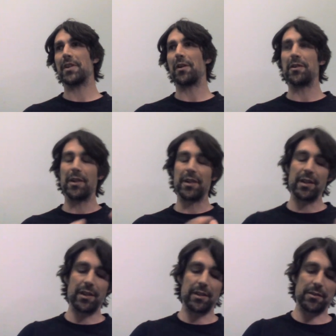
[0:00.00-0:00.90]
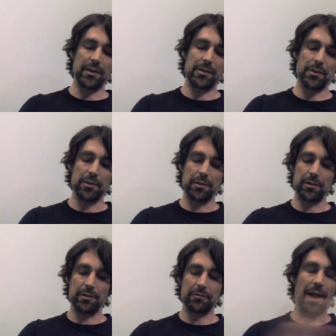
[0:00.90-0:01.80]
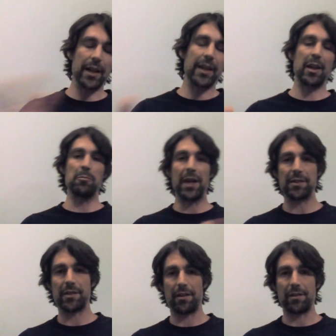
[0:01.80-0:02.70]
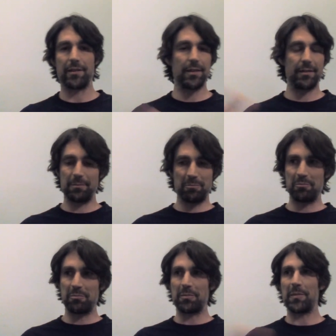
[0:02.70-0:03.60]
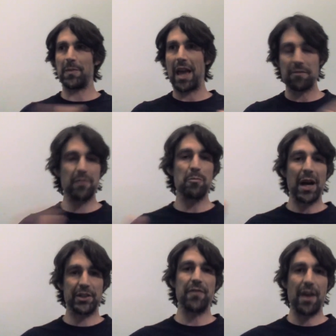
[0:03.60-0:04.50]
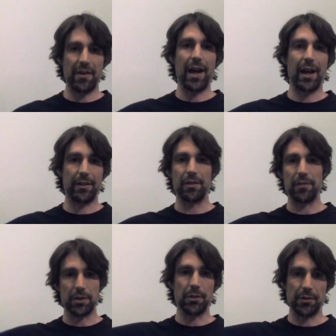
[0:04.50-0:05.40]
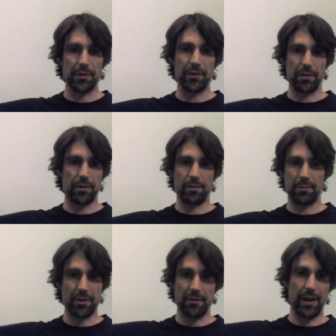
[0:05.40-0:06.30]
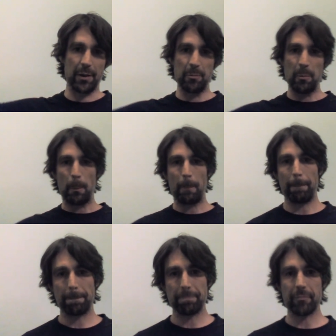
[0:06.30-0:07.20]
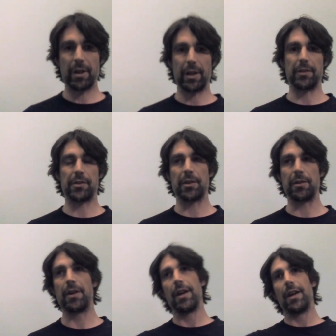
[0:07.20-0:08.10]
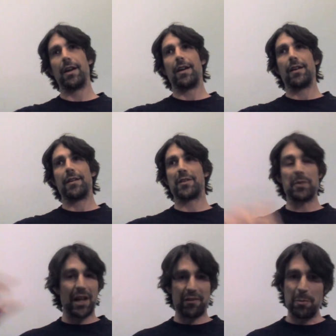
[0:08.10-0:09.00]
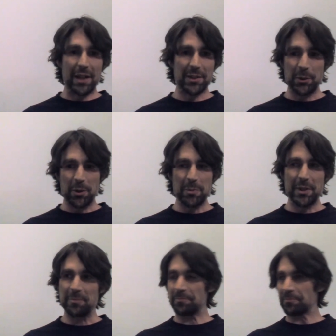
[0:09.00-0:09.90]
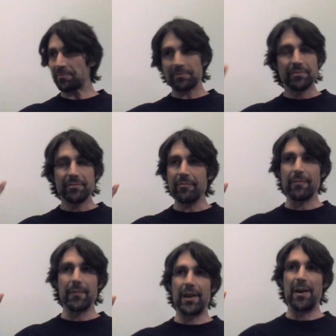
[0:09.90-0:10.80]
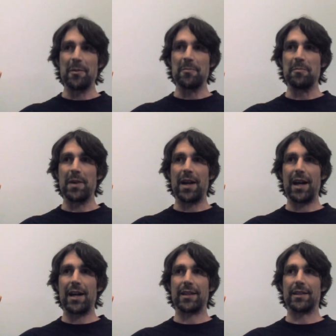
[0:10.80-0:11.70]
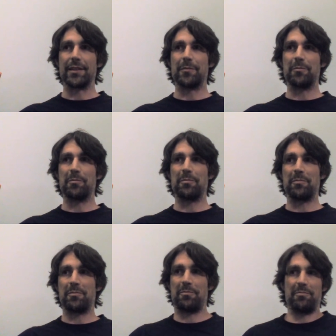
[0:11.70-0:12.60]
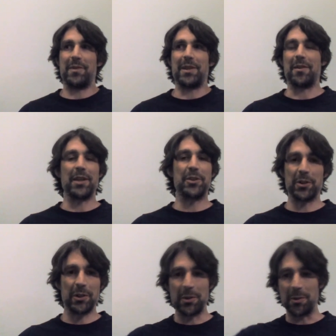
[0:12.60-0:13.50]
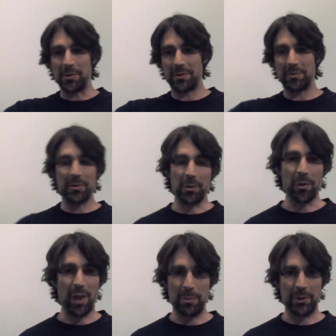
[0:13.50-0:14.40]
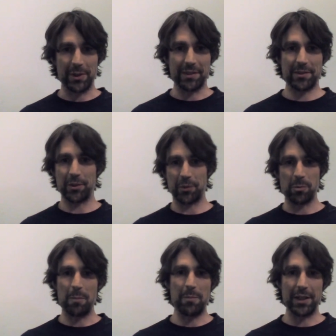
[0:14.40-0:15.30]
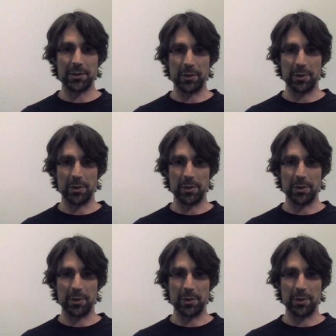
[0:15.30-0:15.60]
it's your ranking based on every match you've ever had over the course of your career. And so someone can have a bad tournament, and they shouldn't lose all their points just from one bad